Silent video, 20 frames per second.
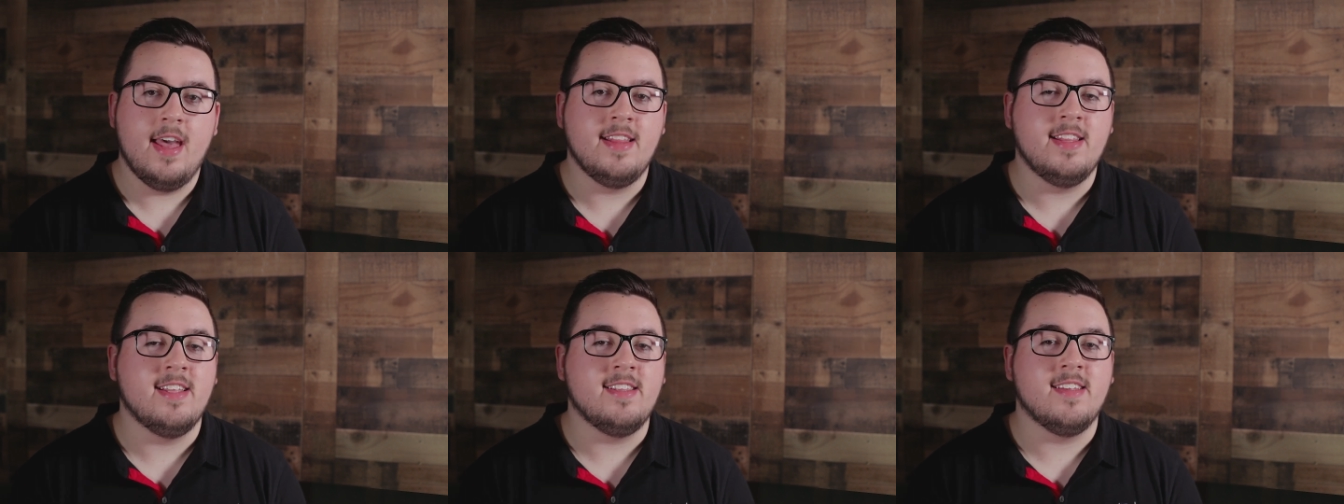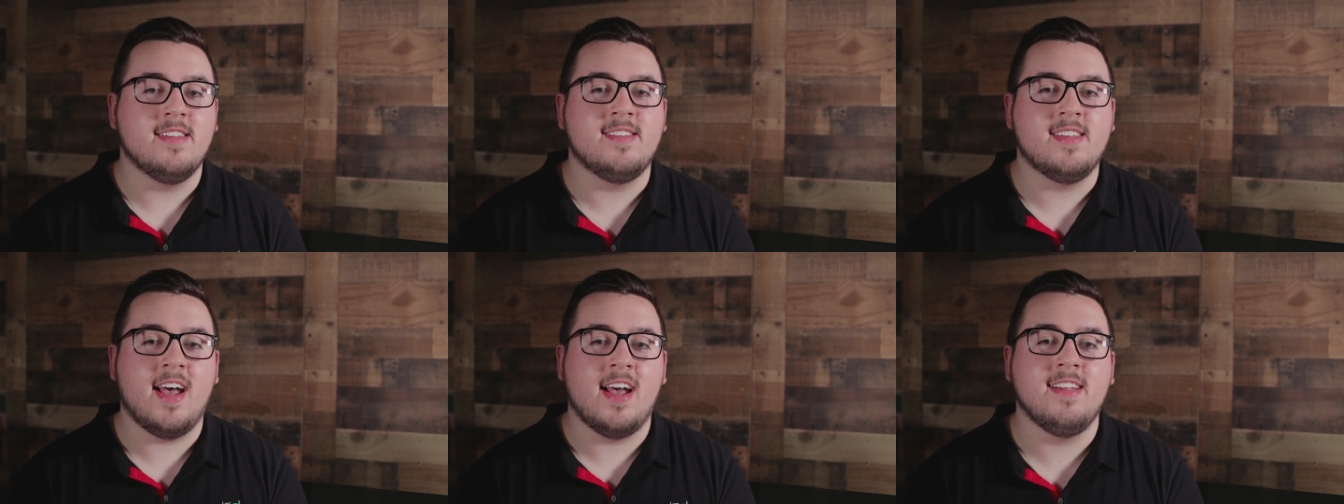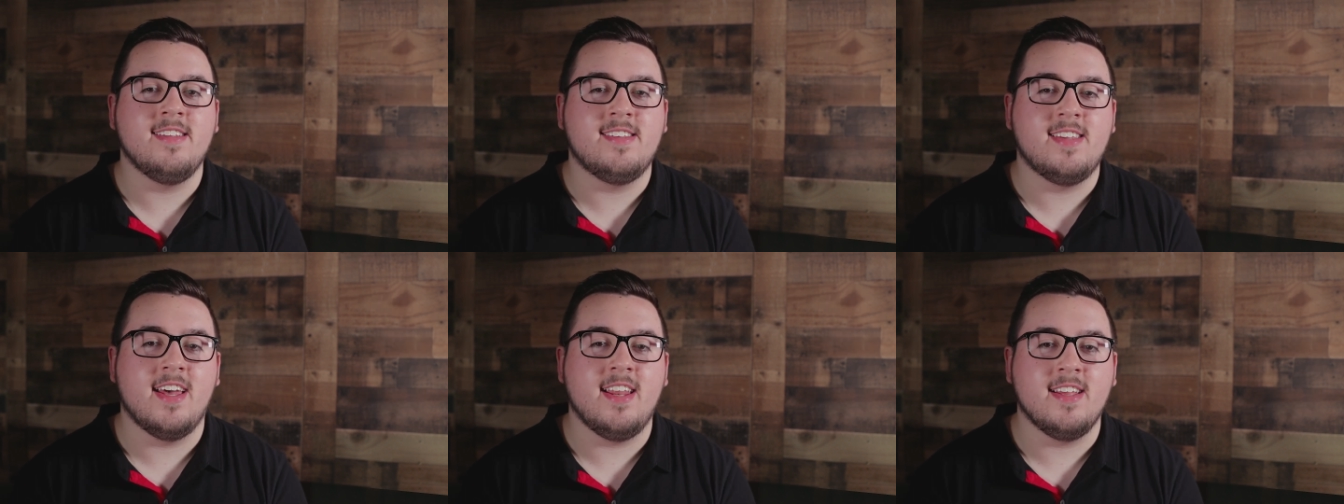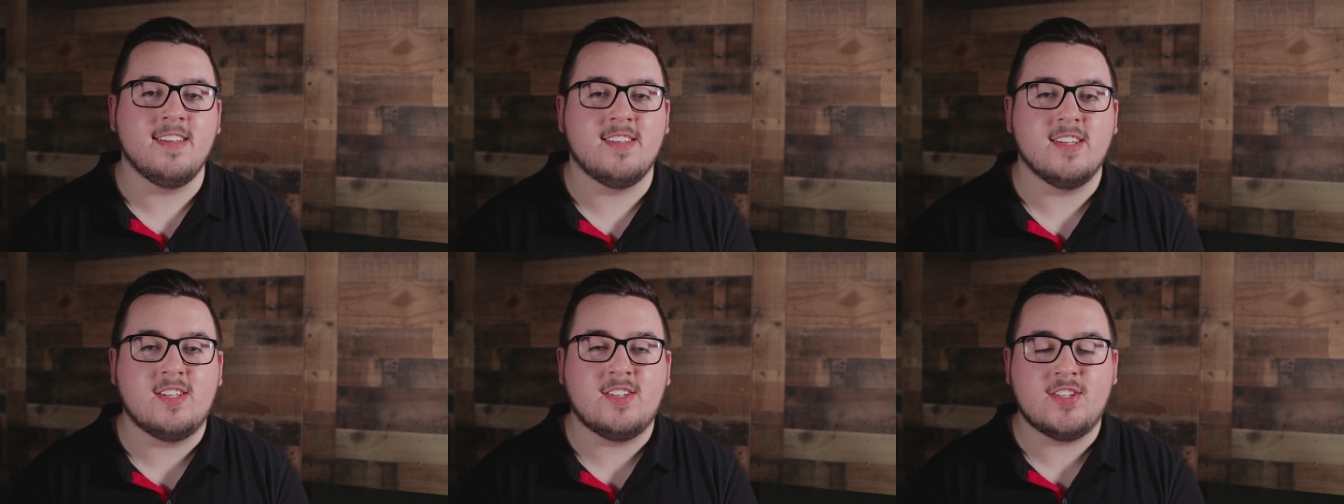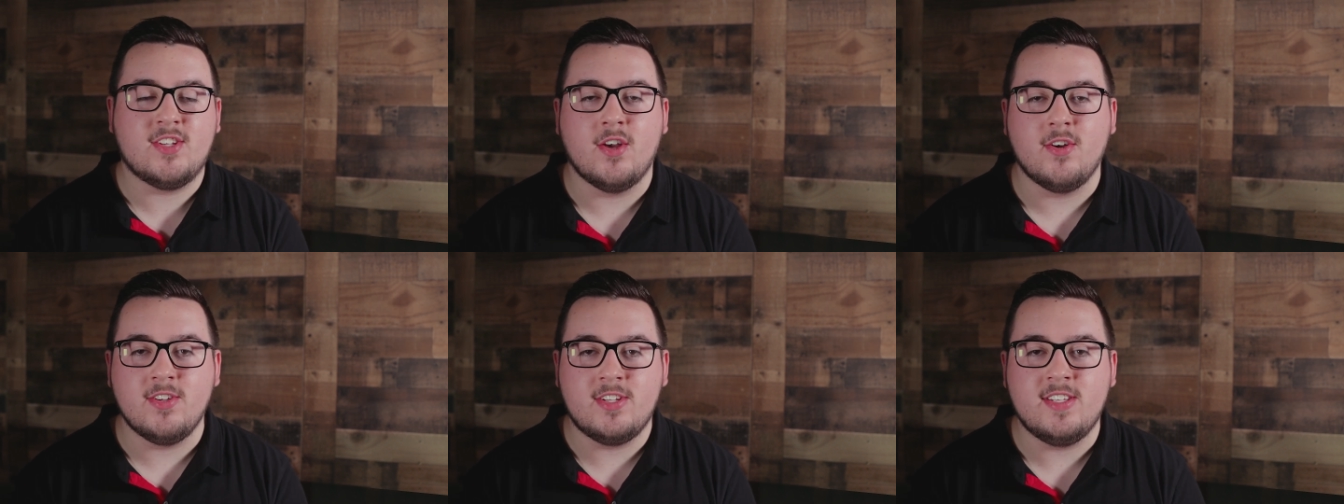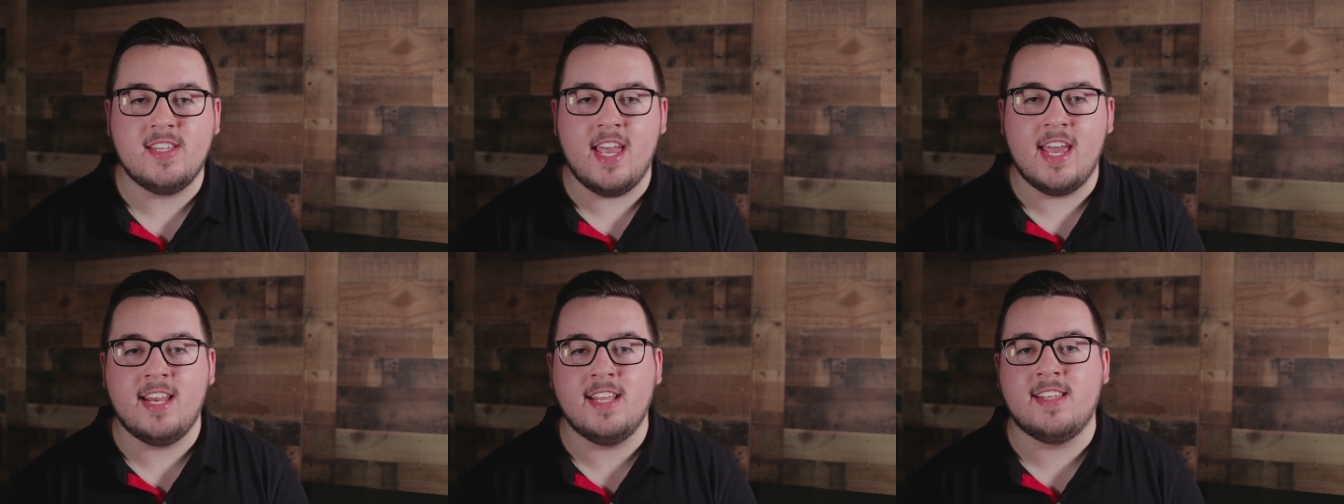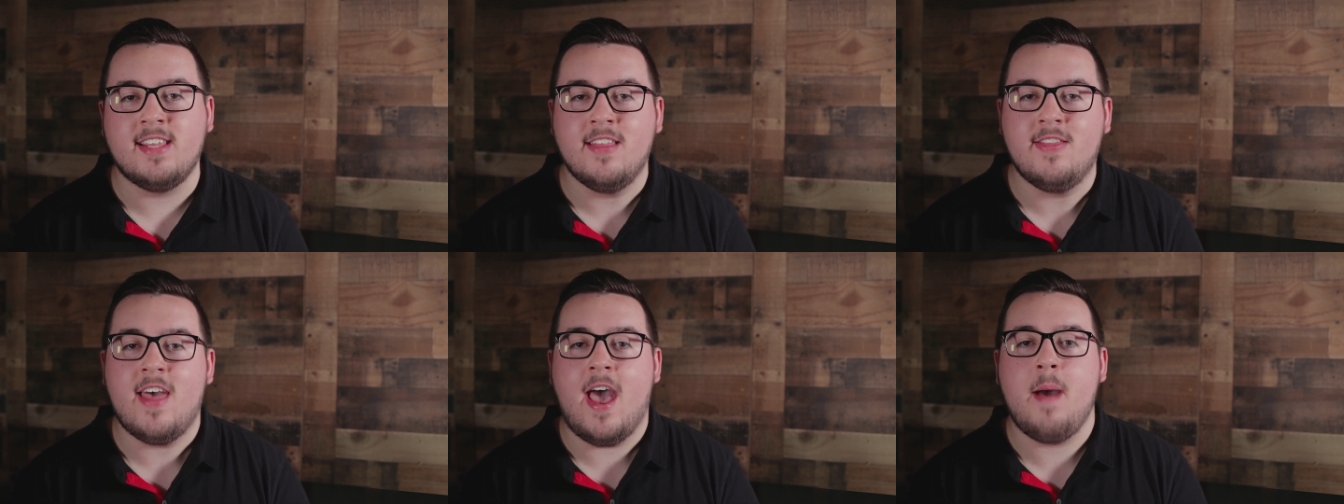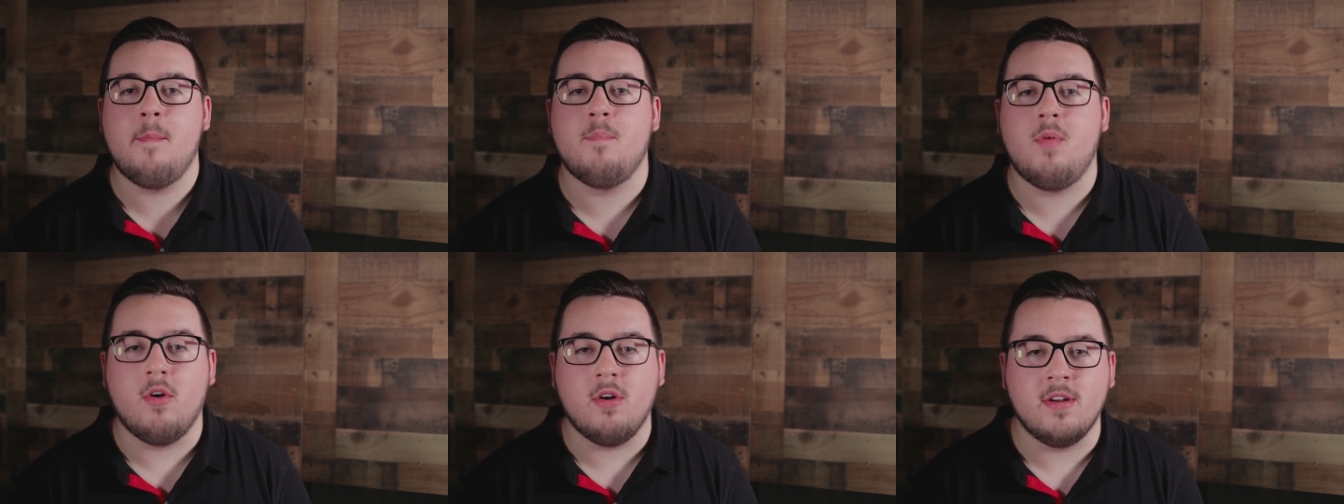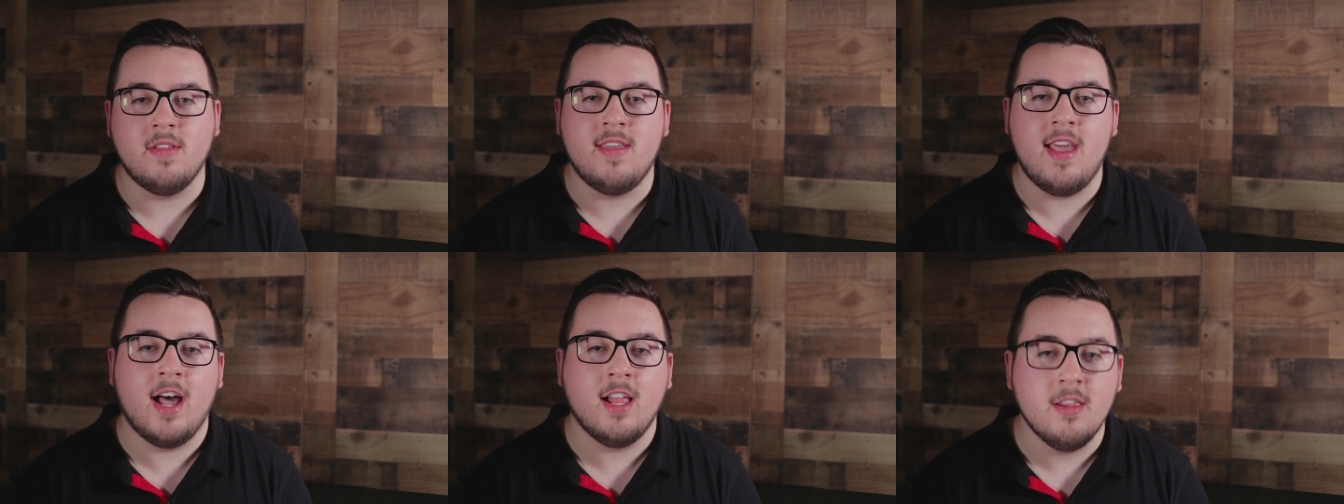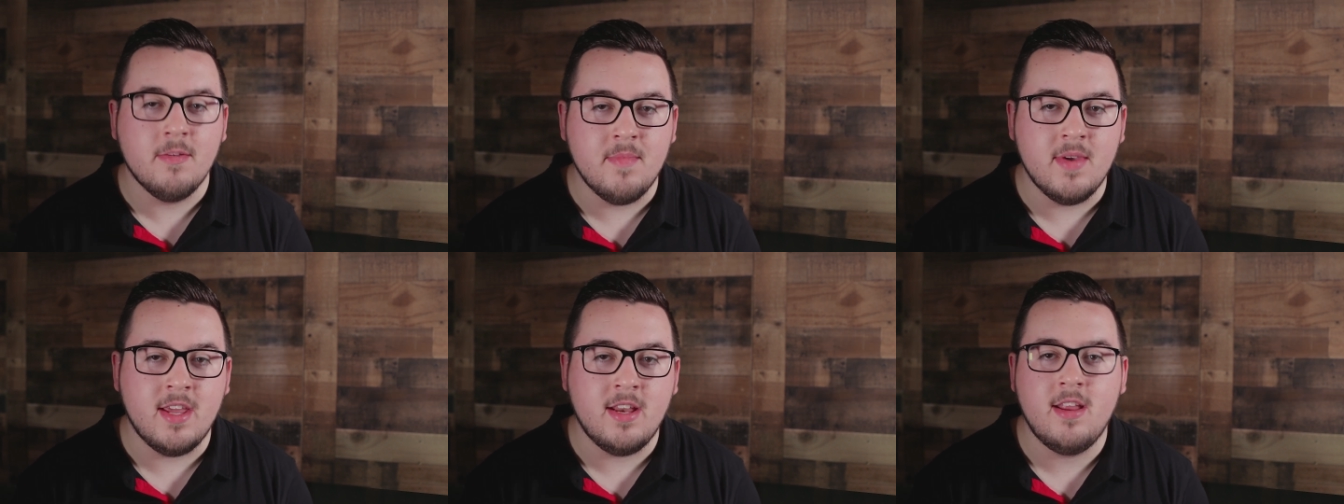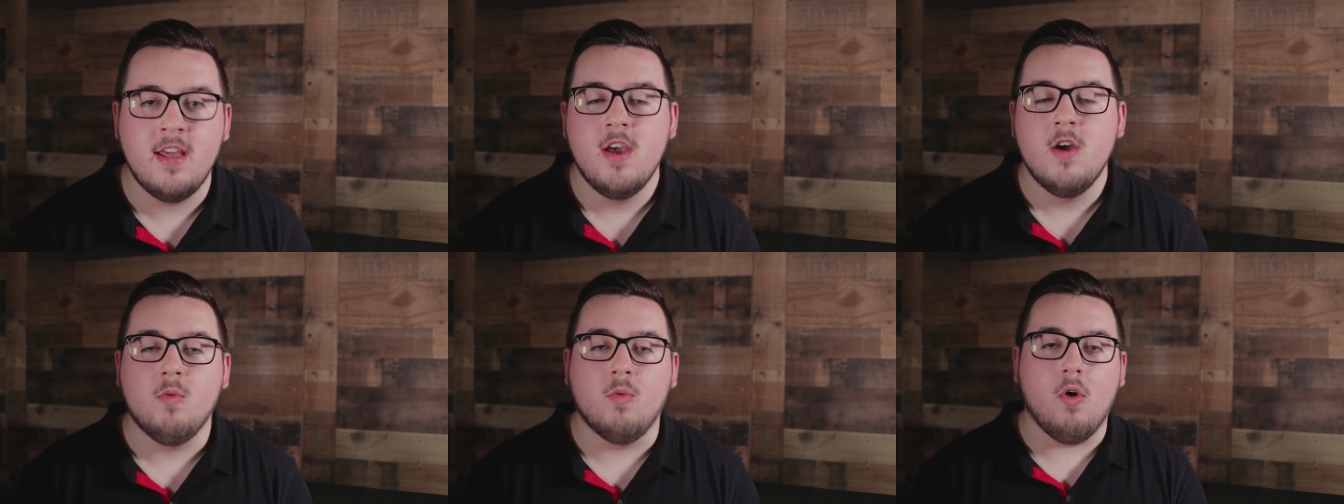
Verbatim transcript: and the design settings associated to that part of the element